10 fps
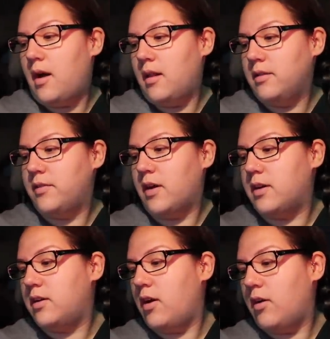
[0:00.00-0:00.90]
Olive
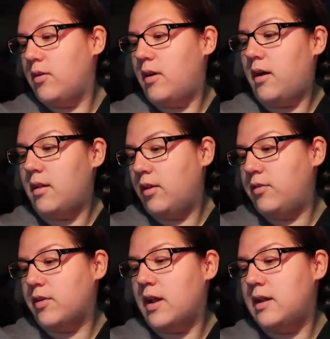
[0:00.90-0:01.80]
Garden all
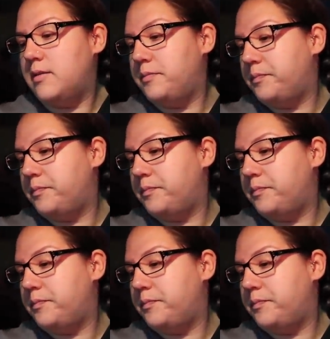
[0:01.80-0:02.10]
over it.